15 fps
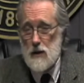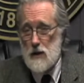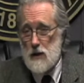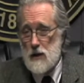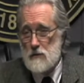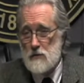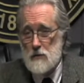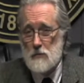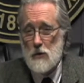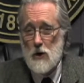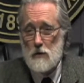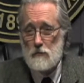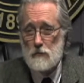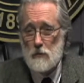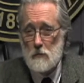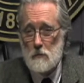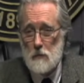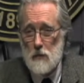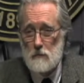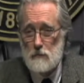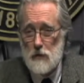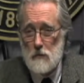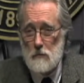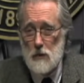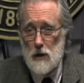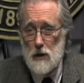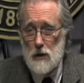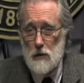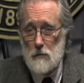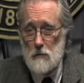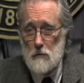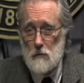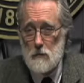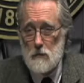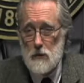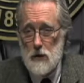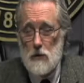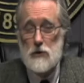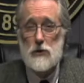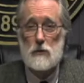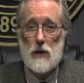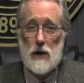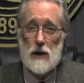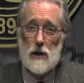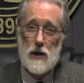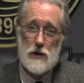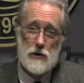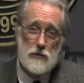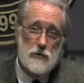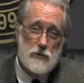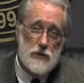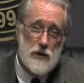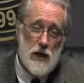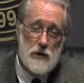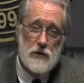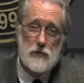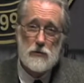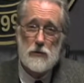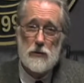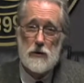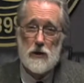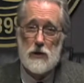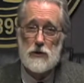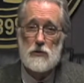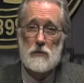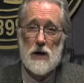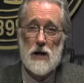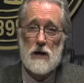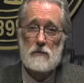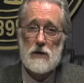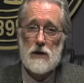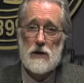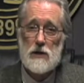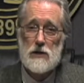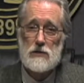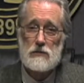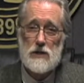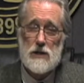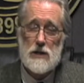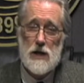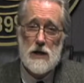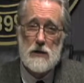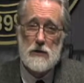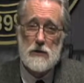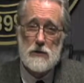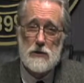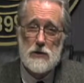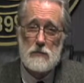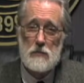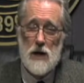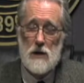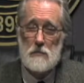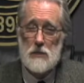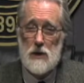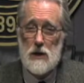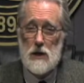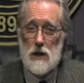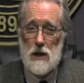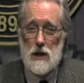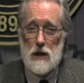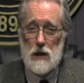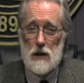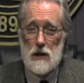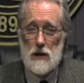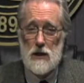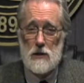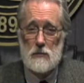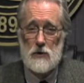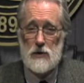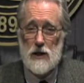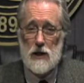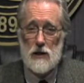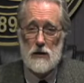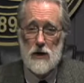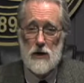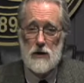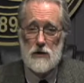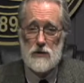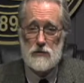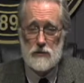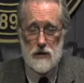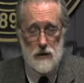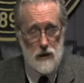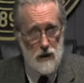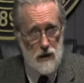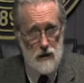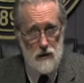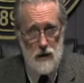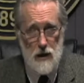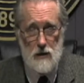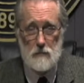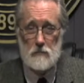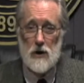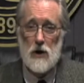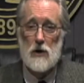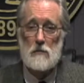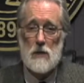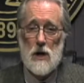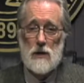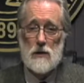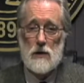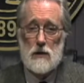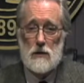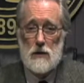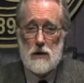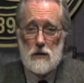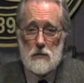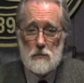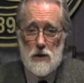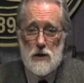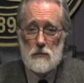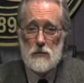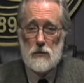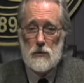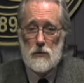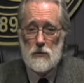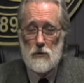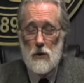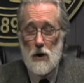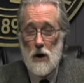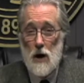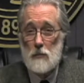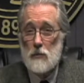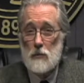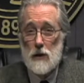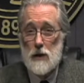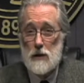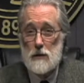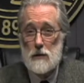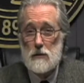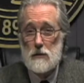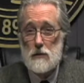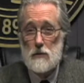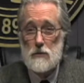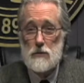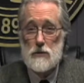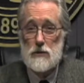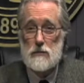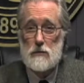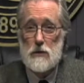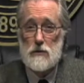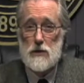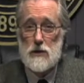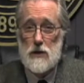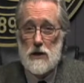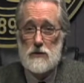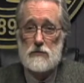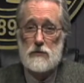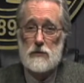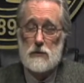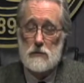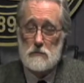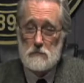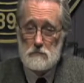Even apart from the OSHA regulations or statutory things, you might have industry standards. There might be in a particular industry, and bear in mind that the people who operate those industrial